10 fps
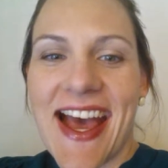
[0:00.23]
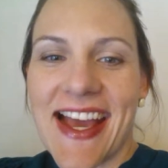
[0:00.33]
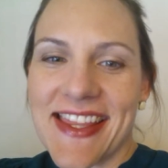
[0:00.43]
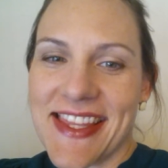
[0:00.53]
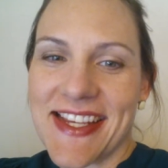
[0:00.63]

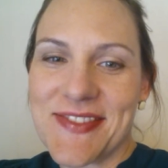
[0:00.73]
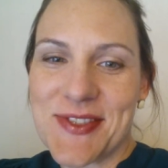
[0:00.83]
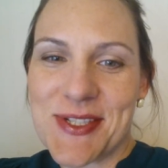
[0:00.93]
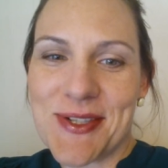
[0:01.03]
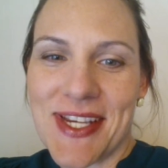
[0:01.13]
Hi, thanks for
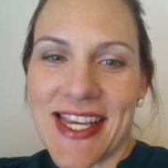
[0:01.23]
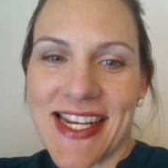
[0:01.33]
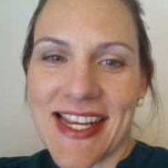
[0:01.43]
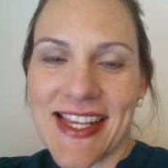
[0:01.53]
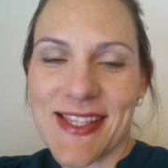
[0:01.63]
tuning in
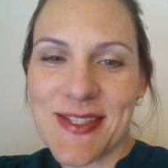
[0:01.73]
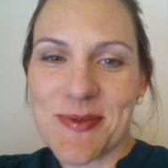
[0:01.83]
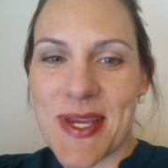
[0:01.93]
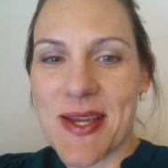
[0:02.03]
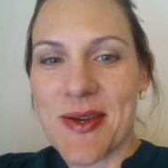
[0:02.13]
again this
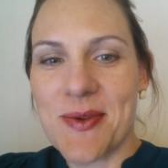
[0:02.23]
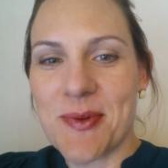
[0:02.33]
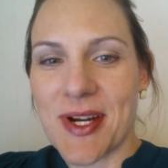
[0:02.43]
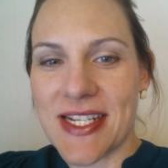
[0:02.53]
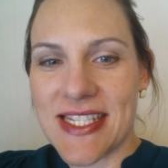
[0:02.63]
week.
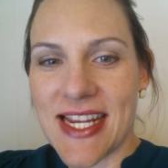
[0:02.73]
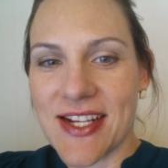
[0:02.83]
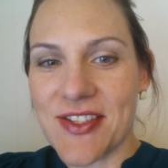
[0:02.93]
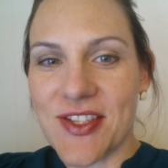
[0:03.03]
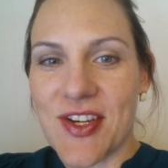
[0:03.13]
We're going to take
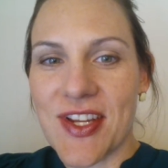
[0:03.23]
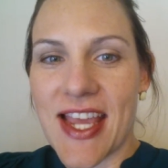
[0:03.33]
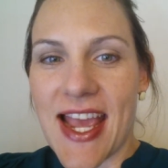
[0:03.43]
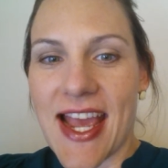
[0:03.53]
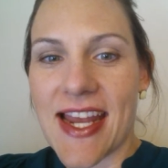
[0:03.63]
a look
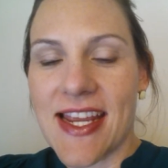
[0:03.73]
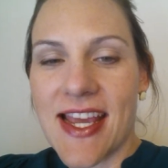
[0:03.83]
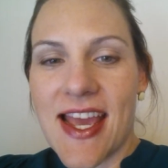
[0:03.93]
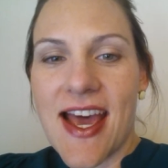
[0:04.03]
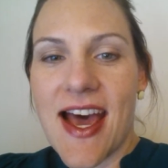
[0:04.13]
at
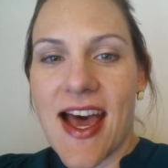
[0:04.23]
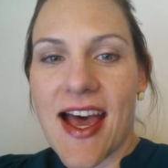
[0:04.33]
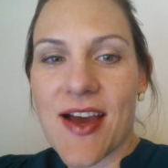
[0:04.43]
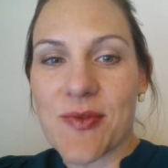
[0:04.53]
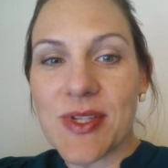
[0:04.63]

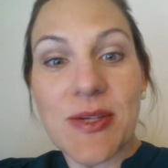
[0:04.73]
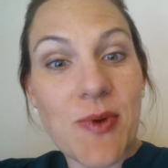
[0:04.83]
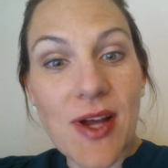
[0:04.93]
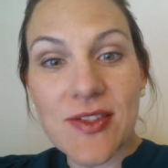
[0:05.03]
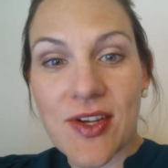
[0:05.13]
a really
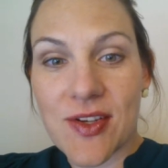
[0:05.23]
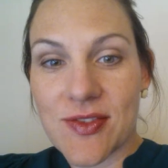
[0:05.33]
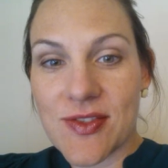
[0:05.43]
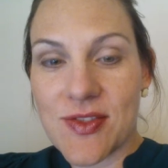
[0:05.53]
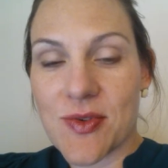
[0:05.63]
well
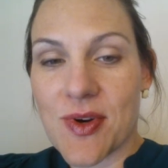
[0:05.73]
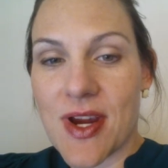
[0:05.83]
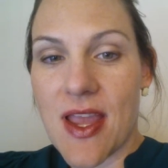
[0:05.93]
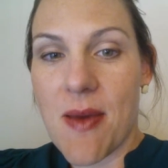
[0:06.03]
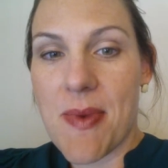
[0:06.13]
known
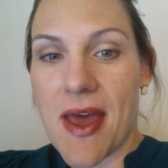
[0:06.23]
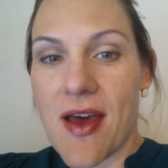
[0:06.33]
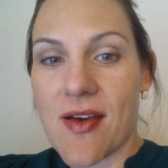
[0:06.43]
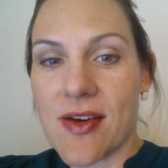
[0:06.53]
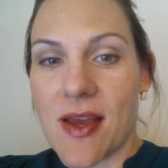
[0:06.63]
story
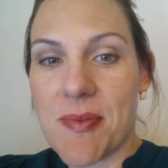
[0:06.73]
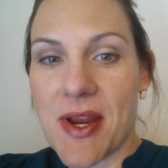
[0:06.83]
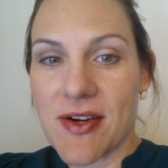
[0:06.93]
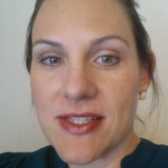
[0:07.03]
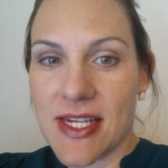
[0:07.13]
about a
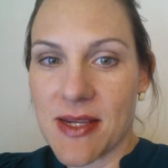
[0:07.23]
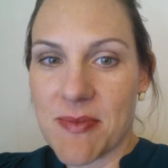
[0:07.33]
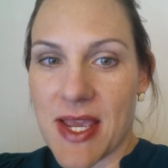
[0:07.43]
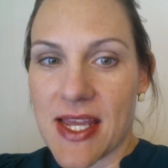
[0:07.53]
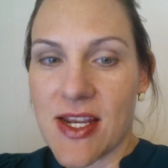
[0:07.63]
paralytic
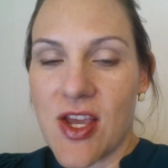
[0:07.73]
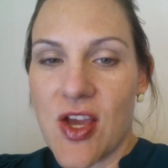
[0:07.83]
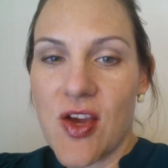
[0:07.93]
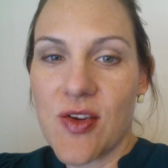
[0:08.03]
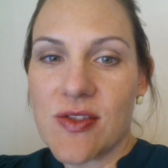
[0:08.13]
man
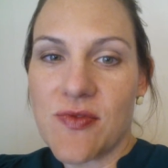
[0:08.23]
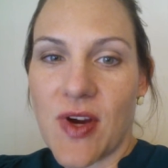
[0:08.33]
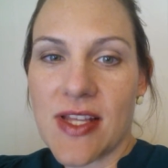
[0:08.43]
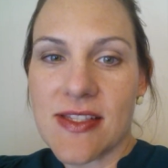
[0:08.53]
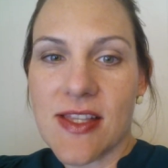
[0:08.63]
whose
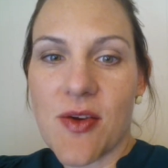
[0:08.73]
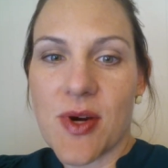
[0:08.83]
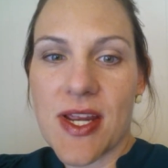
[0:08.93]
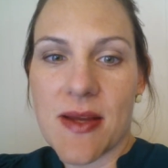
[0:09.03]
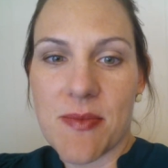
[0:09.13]
friends
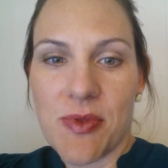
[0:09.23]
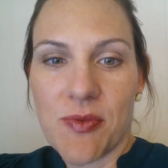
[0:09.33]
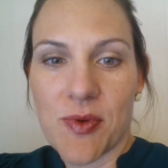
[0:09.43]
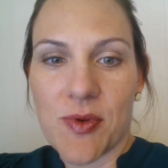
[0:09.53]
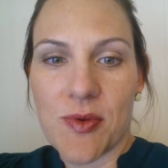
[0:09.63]
lower him
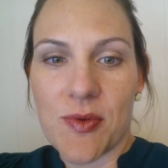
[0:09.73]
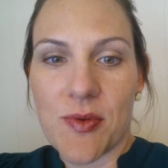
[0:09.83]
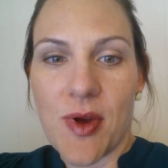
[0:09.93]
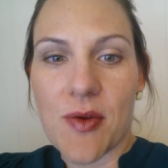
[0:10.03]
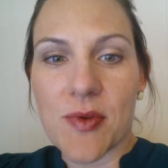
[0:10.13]

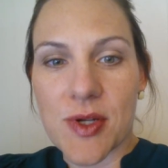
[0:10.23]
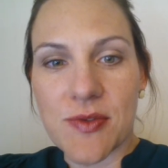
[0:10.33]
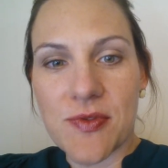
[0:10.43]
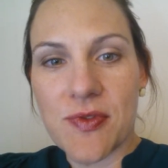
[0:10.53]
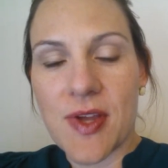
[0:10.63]
through a
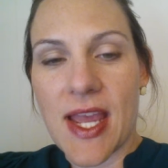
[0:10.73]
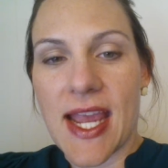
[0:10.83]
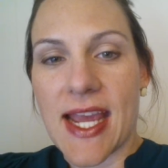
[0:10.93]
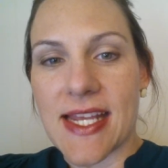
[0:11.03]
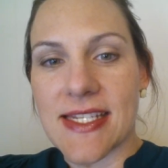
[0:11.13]
roof,
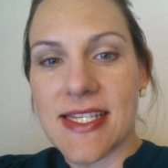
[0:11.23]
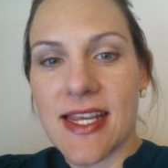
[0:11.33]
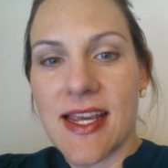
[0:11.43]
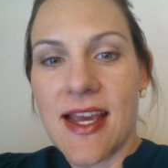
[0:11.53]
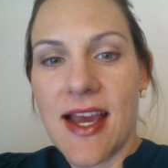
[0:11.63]
and
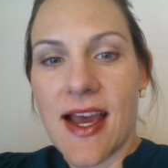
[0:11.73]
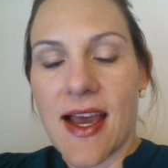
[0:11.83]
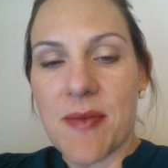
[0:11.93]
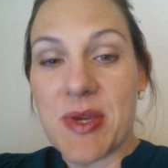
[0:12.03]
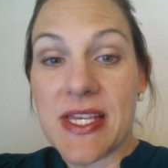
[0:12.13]

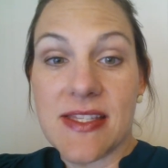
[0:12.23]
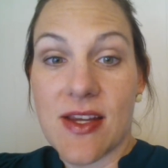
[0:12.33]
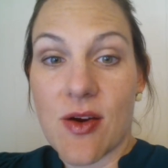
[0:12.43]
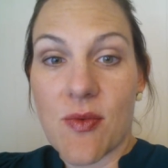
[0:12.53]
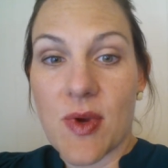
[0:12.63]
uh, because
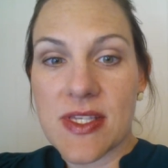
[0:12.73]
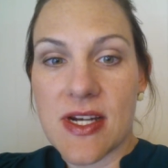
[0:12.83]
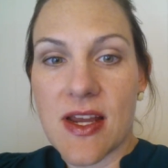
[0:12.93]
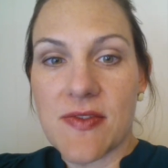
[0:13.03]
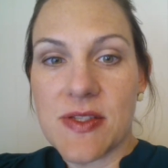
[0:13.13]
there wasn't
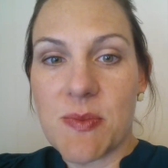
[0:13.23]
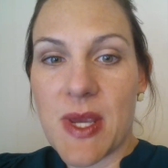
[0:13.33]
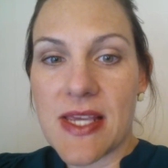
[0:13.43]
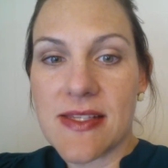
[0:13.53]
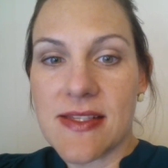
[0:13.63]
enough
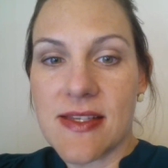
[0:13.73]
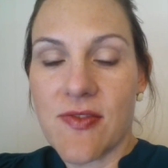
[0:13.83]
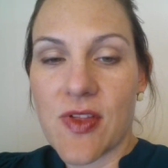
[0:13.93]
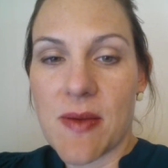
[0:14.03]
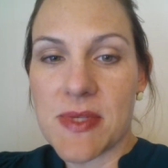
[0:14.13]
space
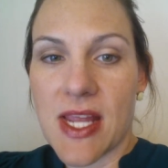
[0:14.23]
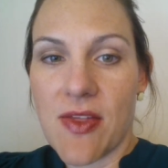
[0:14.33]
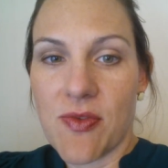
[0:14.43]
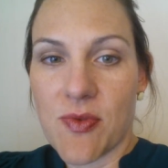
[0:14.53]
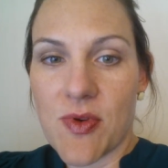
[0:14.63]
for them to
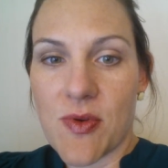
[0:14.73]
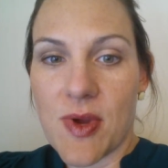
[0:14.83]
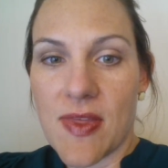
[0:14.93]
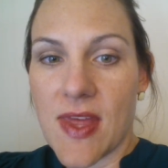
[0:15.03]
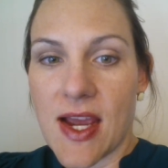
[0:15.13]
get through
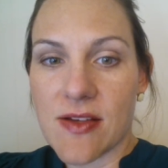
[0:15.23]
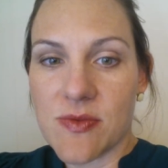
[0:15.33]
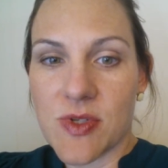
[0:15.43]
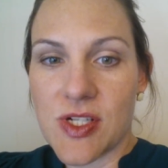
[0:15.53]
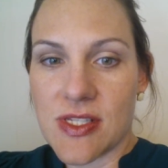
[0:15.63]
in the
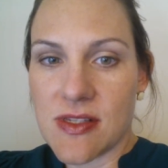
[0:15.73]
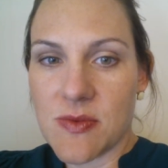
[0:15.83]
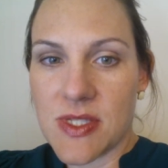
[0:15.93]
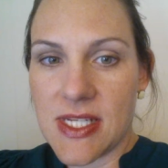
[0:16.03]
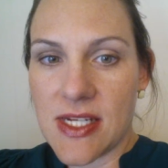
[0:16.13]
house where Jesus
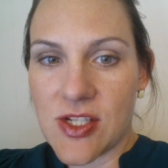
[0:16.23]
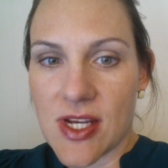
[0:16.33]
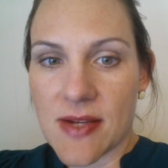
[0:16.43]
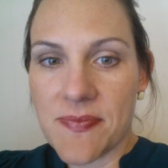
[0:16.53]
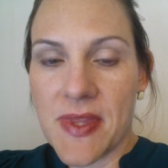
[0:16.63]
was
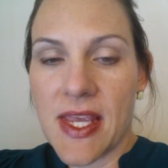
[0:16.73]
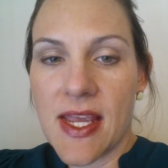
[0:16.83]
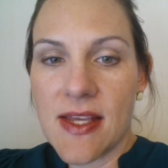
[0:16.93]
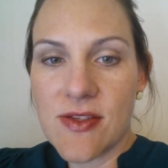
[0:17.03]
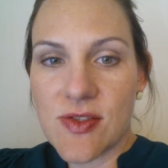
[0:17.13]
teaching.
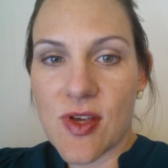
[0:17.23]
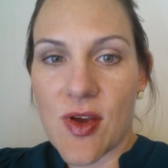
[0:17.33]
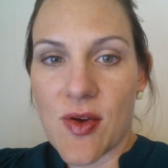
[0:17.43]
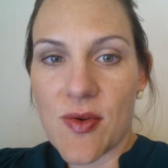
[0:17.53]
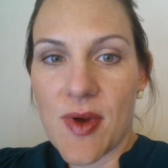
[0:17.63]

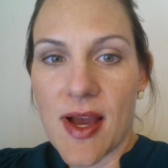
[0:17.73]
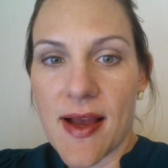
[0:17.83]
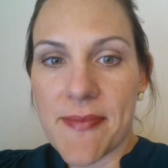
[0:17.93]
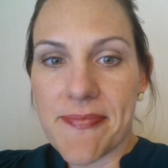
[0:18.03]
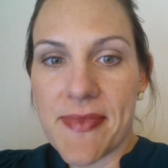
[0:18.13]
So,
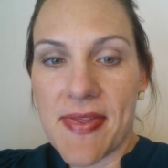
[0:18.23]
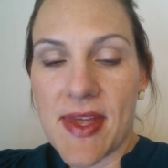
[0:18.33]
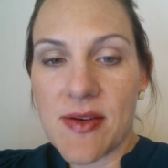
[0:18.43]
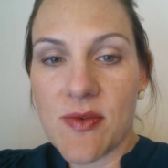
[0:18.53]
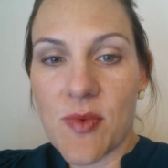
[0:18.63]
um, and
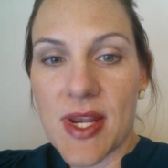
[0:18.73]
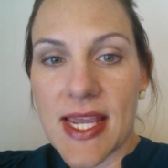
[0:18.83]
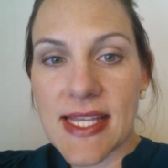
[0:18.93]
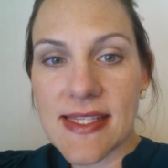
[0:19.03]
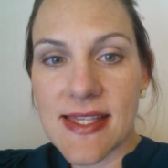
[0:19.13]
then when he
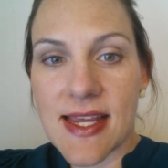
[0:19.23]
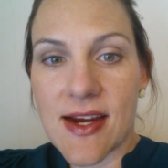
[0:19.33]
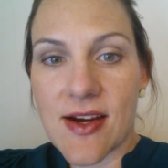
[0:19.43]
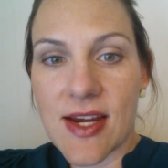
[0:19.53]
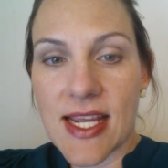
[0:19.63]
gets
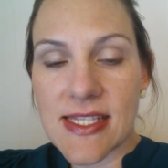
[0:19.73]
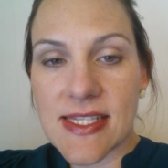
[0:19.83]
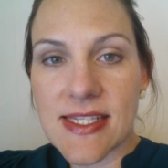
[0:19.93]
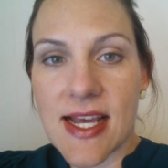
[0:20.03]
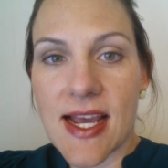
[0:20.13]
there, he gets
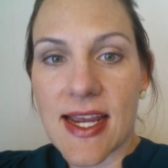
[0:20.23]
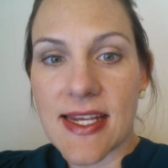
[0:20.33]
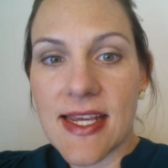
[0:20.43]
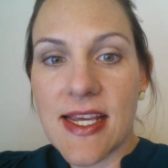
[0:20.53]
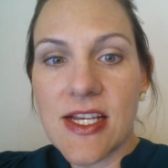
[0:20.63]

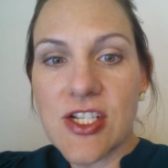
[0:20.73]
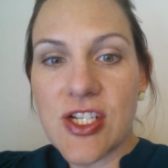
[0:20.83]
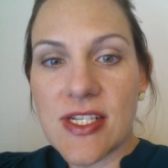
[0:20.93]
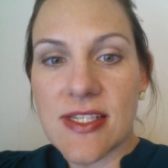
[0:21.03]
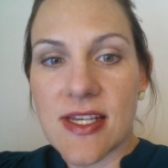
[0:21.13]
inside.
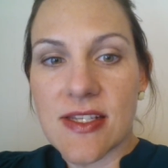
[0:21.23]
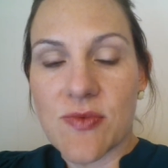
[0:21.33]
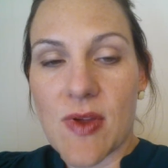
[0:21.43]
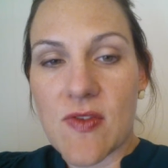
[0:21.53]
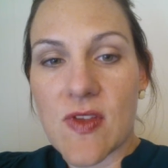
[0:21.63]
Jesus,
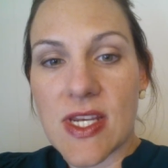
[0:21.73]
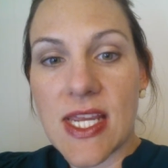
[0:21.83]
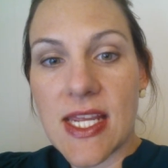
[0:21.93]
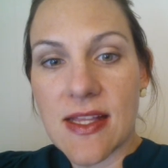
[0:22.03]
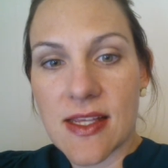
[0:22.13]
rather than
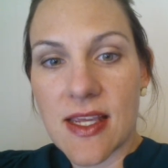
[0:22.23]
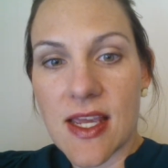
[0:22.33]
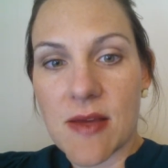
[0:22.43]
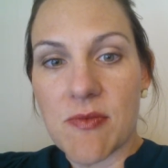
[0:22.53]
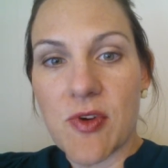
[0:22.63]
healing
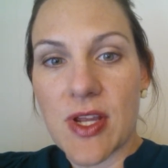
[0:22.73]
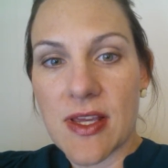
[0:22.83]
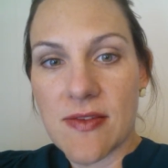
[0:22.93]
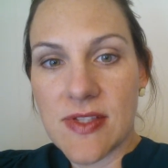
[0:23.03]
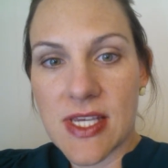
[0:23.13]
him,
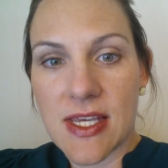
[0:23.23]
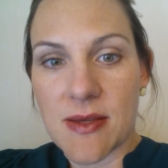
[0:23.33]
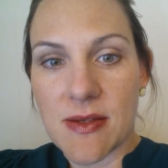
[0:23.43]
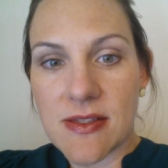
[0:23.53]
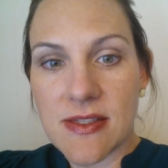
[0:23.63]
forgives
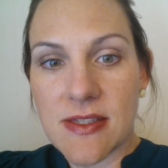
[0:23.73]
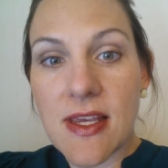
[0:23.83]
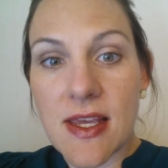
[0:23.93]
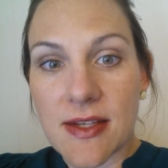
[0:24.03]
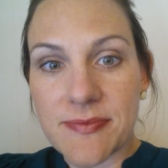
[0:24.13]
his
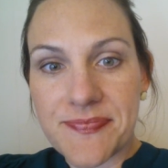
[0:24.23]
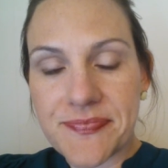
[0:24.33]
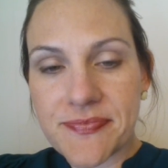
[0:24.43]
sin